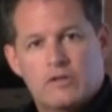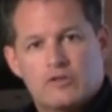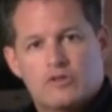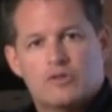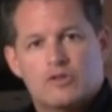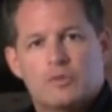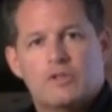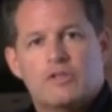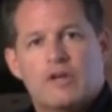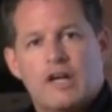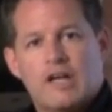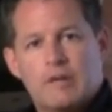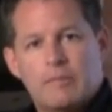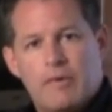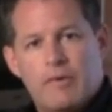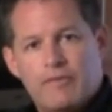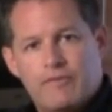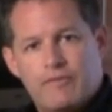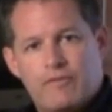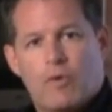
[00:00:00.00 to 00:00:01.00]
So as we talk
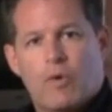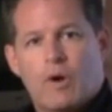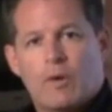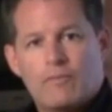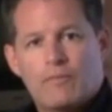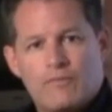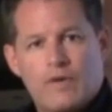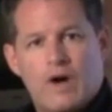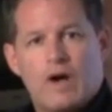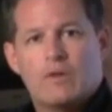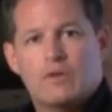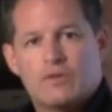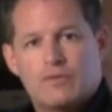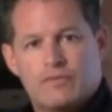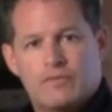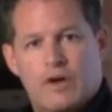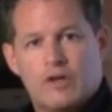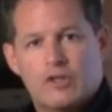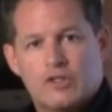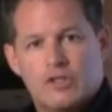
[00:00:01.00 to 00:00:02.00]
about form
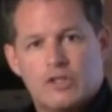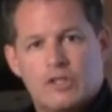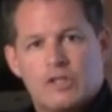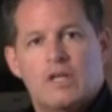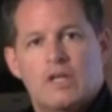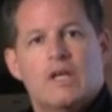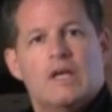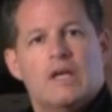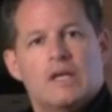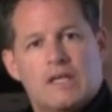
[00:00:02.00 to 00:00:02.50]
follows function,